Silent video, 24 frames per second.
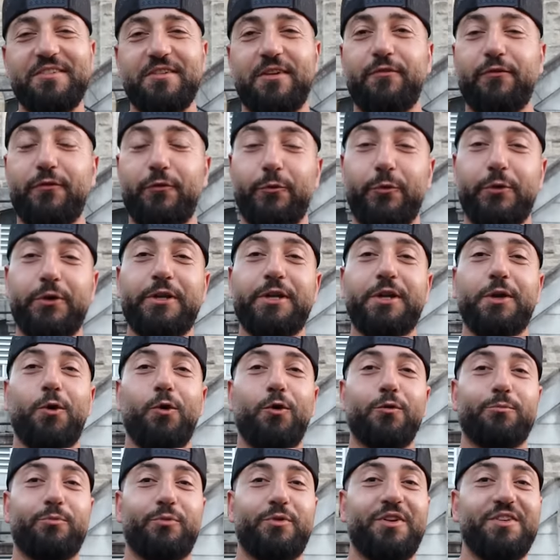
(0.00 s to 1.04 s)
is a really
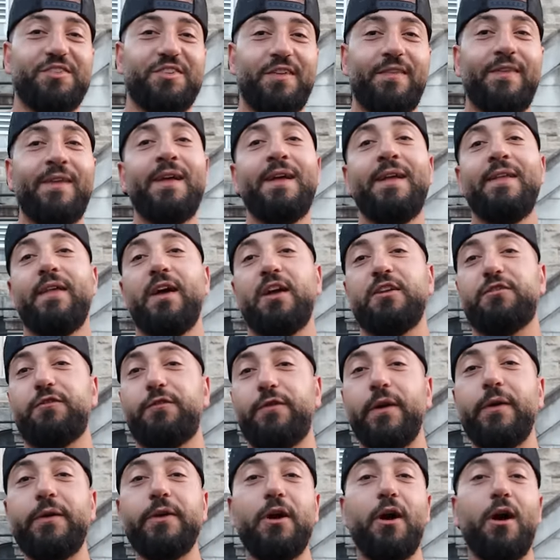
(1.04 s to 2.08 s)
old prison that's
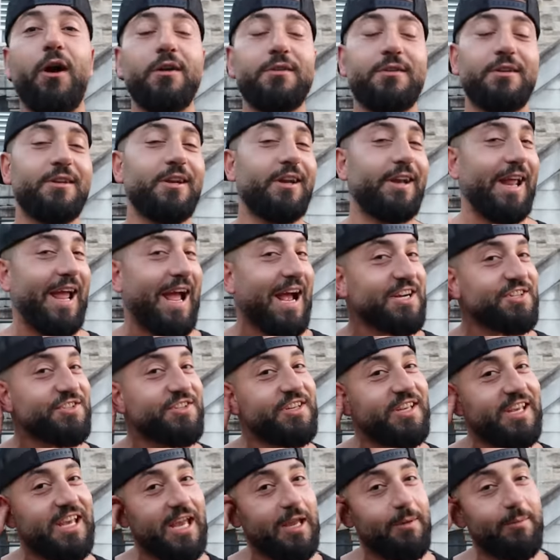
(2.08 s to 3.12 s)
very haunted and I
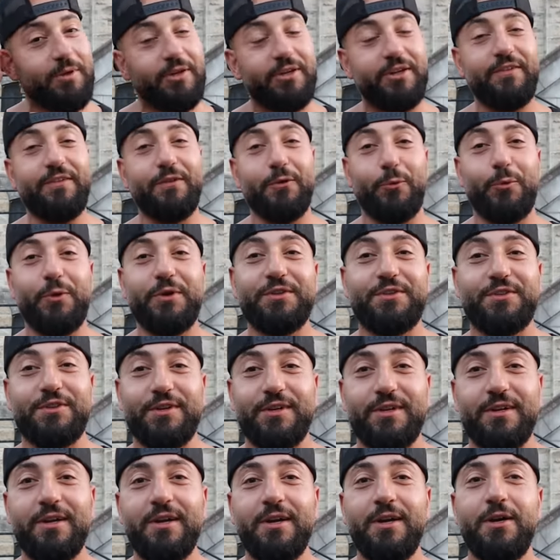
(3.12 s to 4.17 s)
actually came here in the
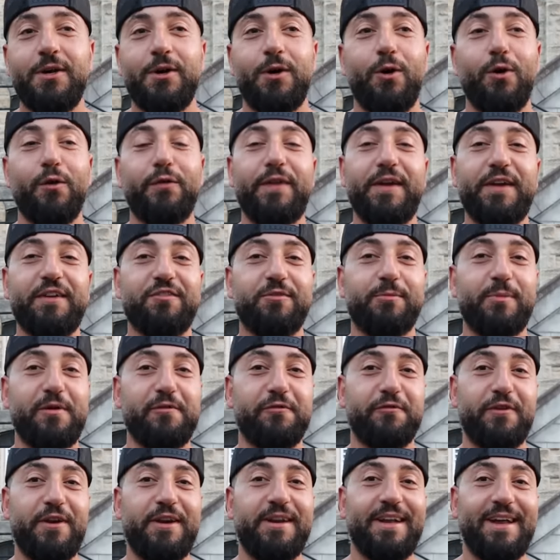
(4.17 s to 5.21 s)
winter, all thanks to my
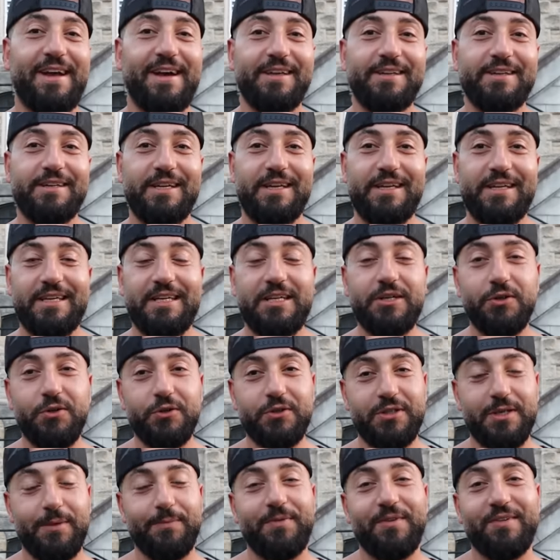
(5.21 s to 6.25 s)
friend Elliot. He
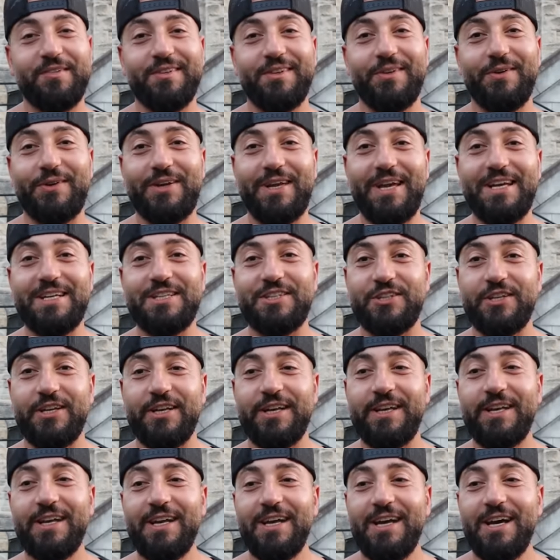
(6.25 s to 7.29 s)
hooked up this
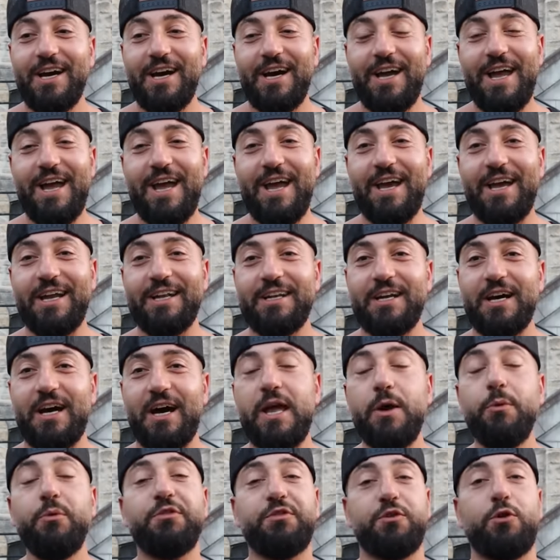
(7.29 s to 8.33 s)
location and
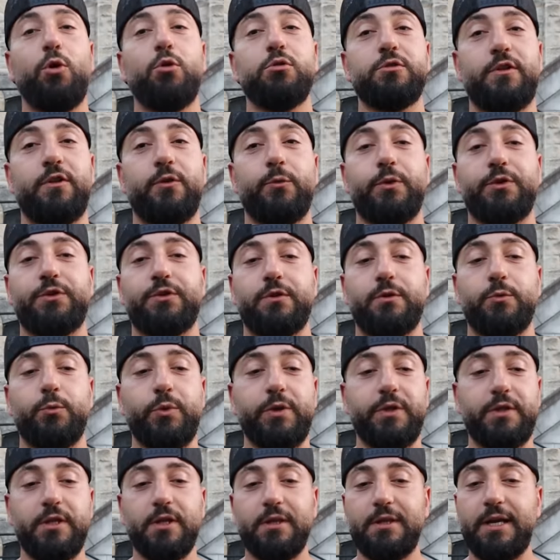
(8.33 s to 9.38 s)
it was cold in the winter.
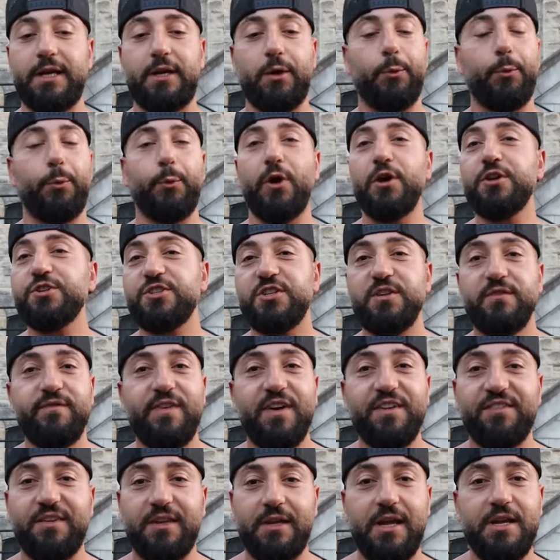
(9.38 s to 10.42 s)
We did like a rushed
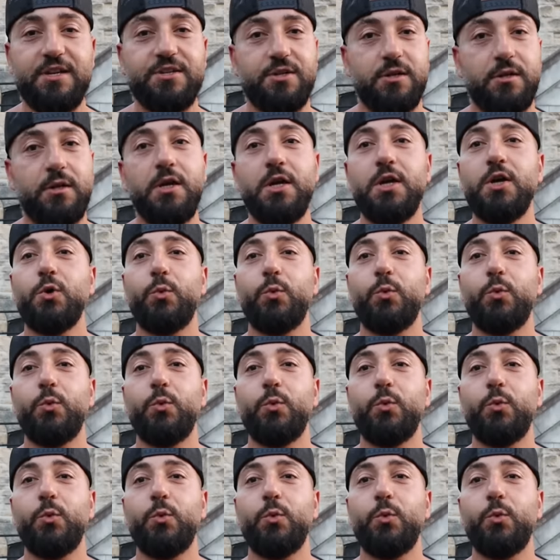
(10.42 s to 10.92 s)
investigation.